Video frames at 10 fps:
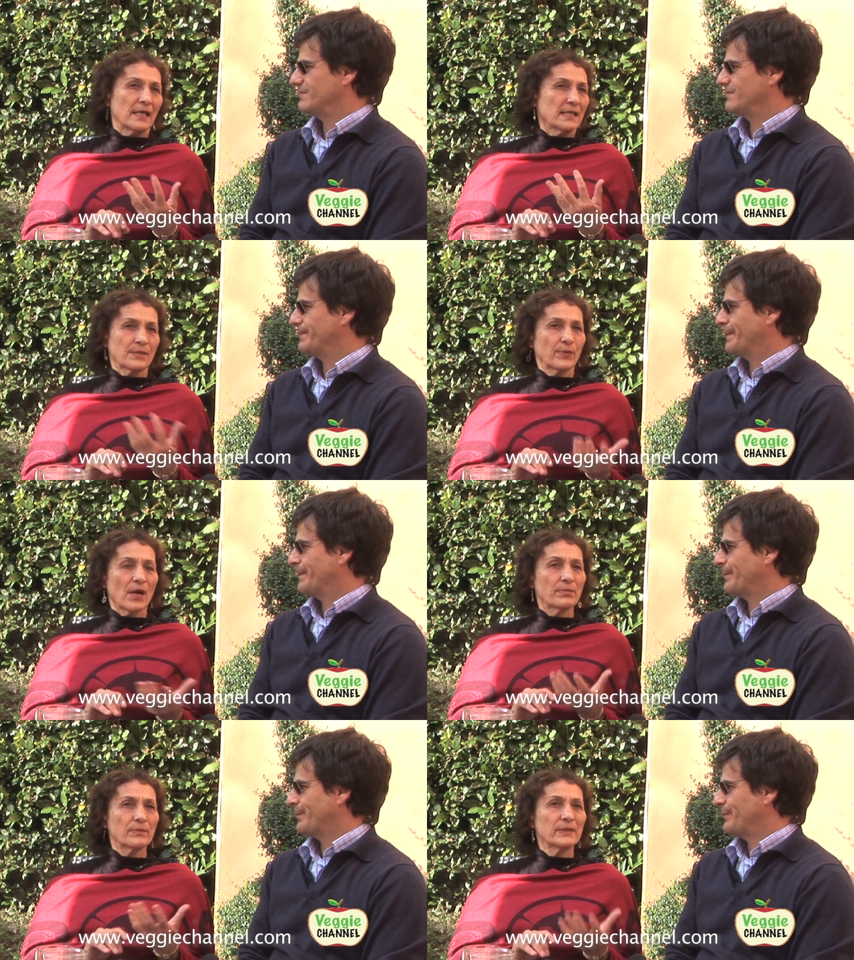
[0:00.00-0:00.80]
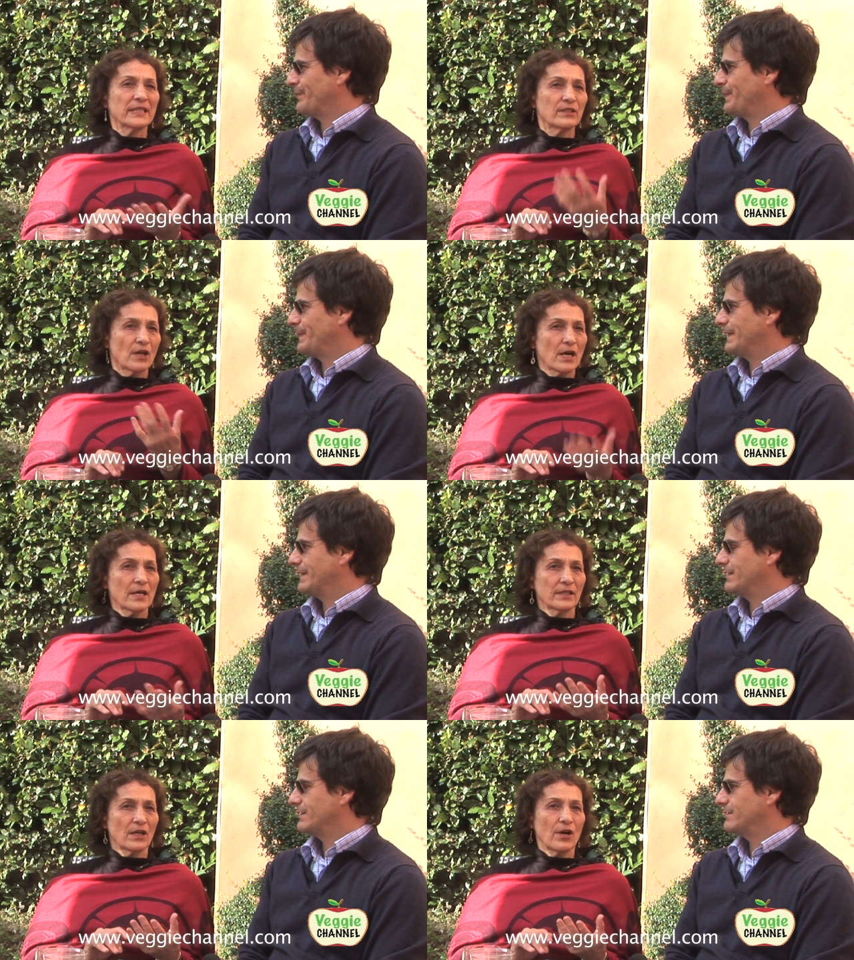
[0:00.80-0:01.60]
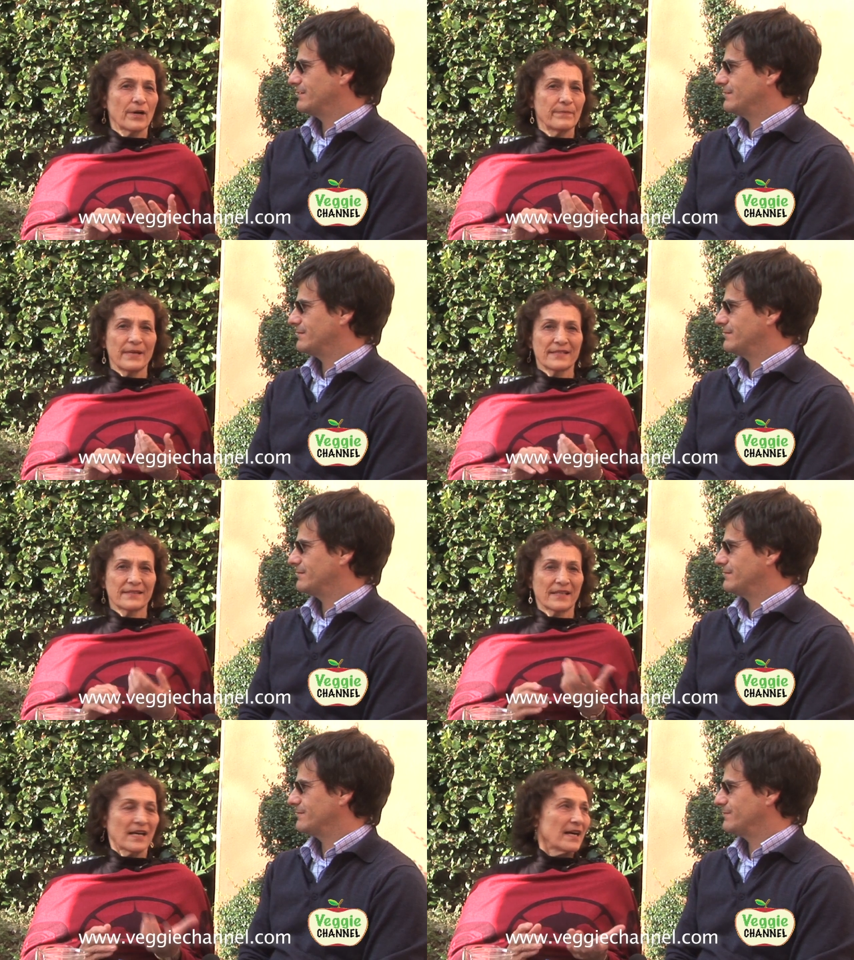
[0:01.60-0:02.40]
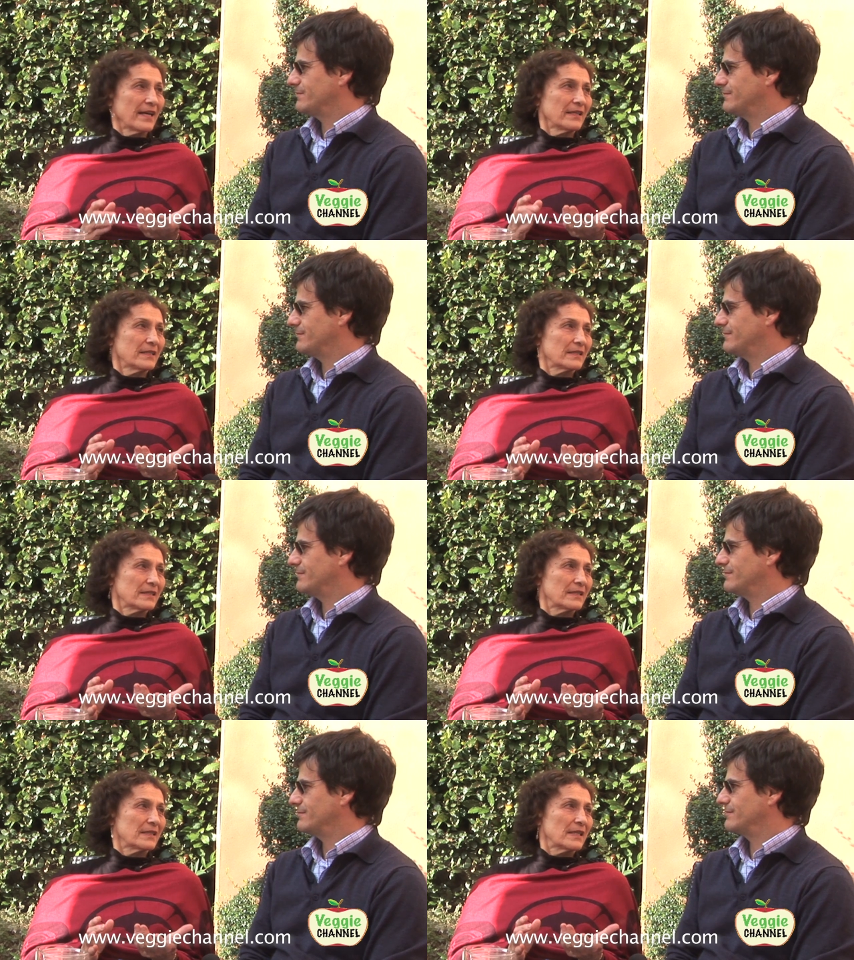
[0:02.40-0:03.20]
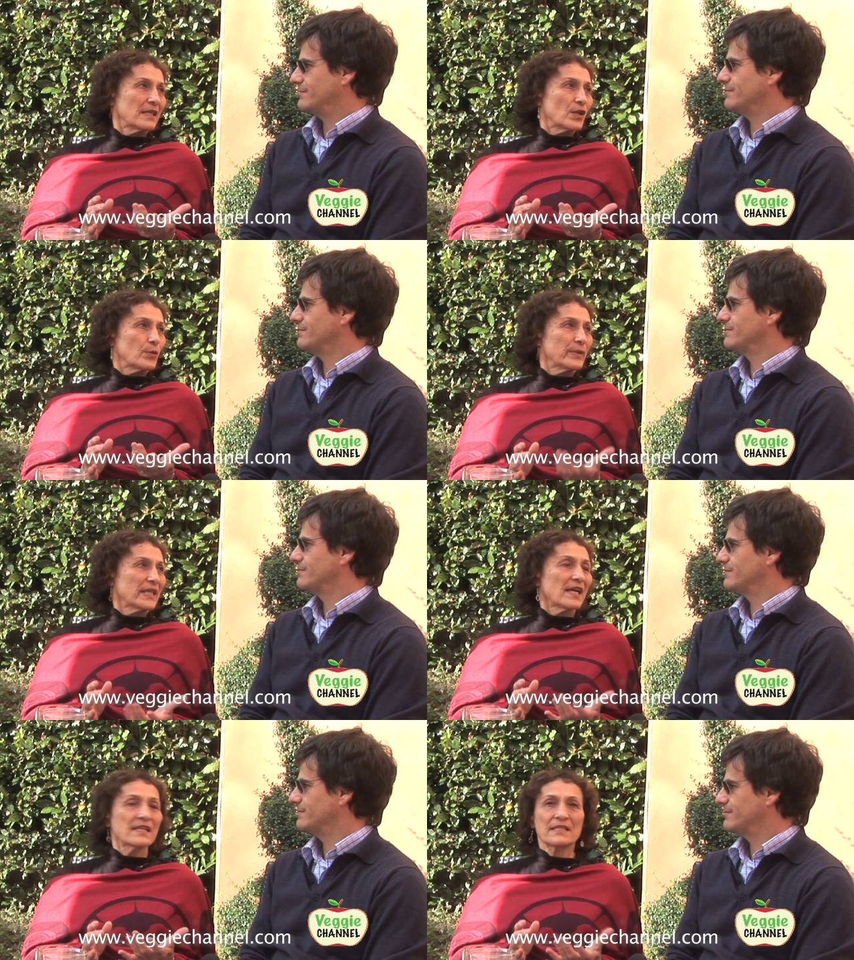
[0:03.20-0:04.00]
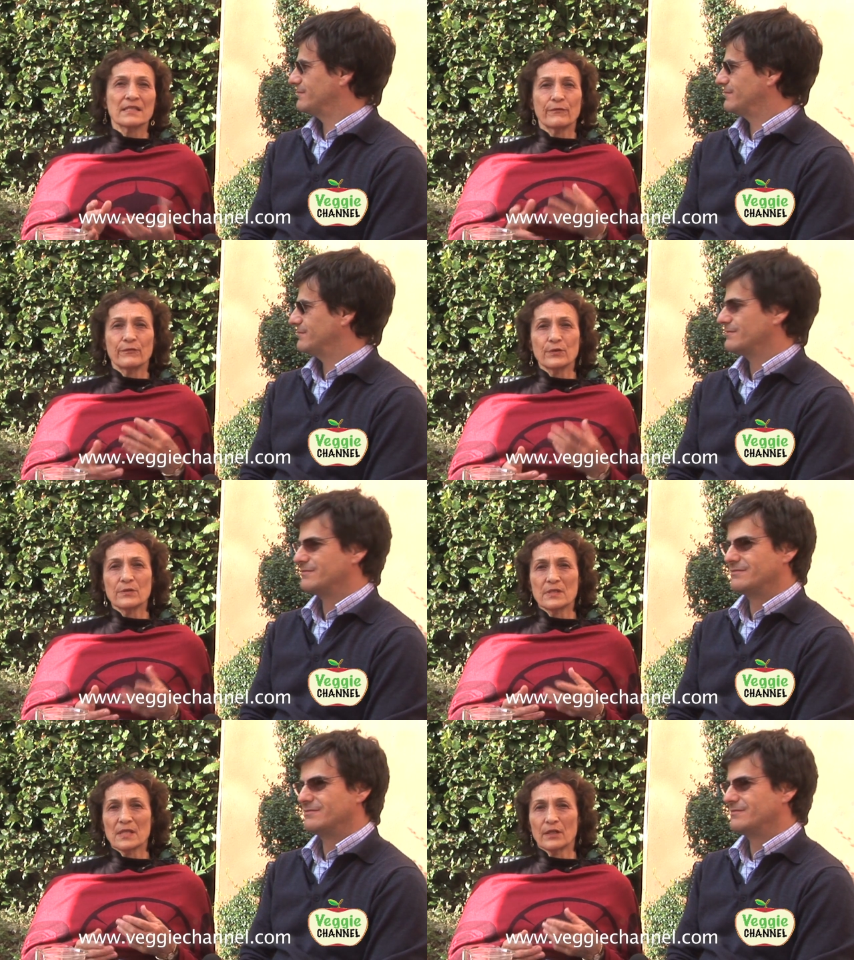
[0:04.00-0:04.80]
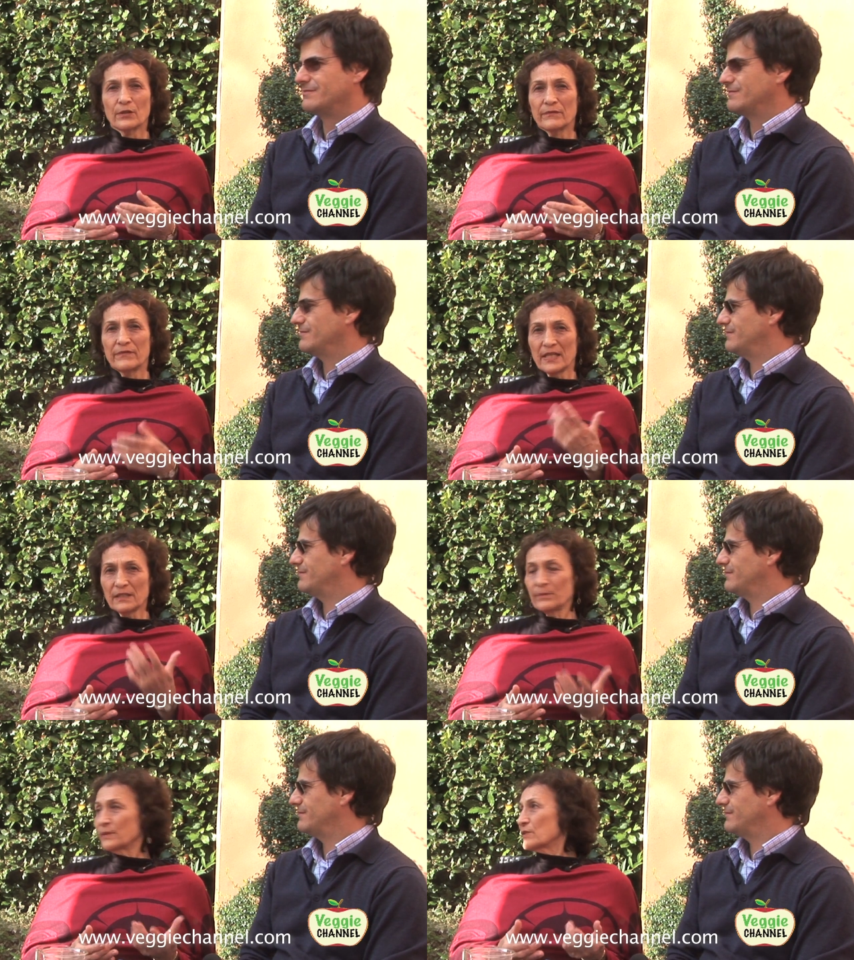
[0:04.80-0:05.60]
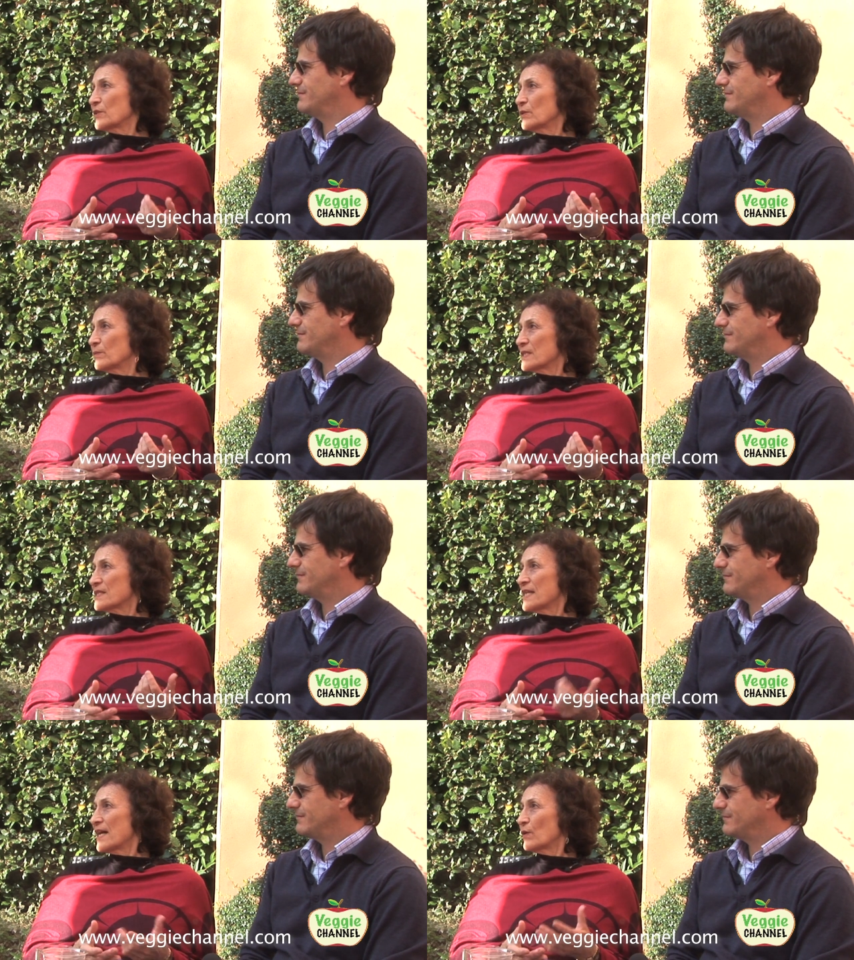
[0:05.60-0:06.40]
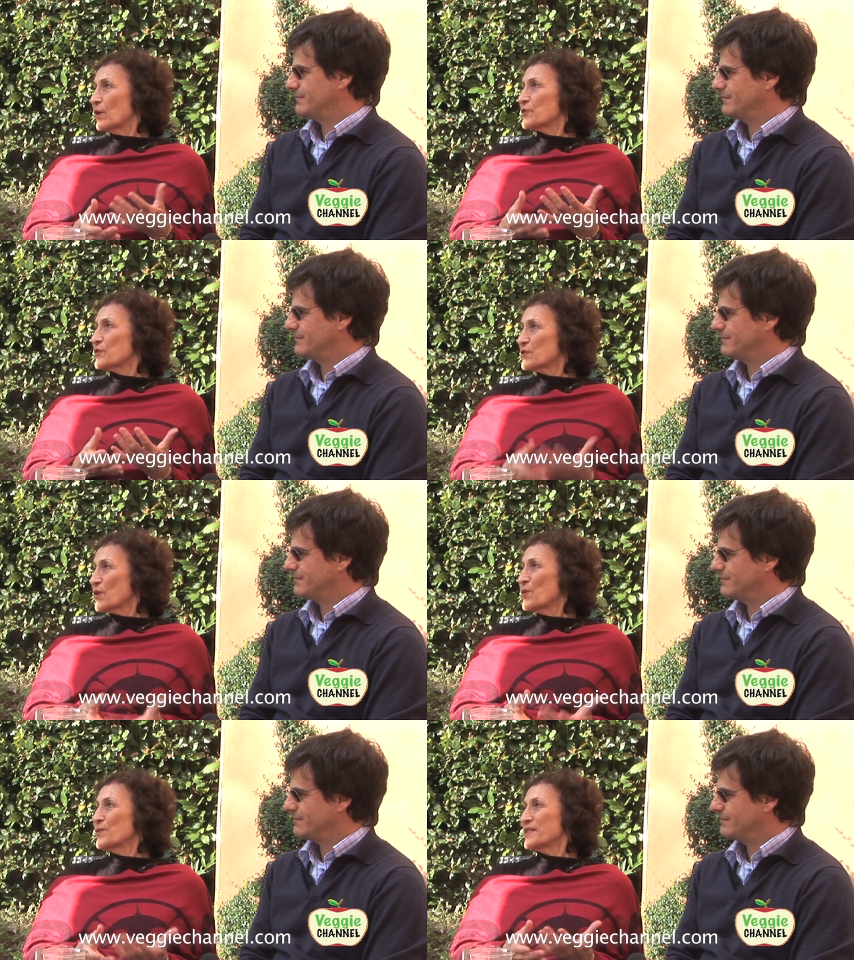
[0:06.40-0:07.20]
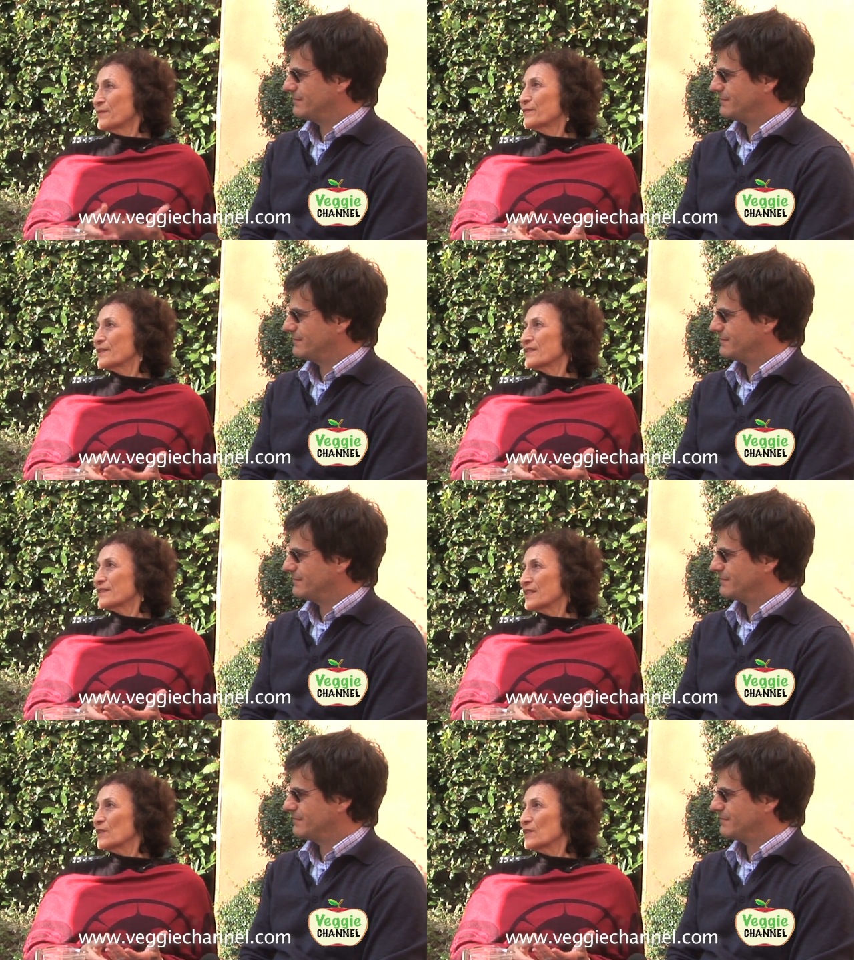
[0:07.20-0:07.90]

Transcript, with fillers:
Speaker 1: is probably not our best guide mm-hmm. because the foods that are available to humans now are so different.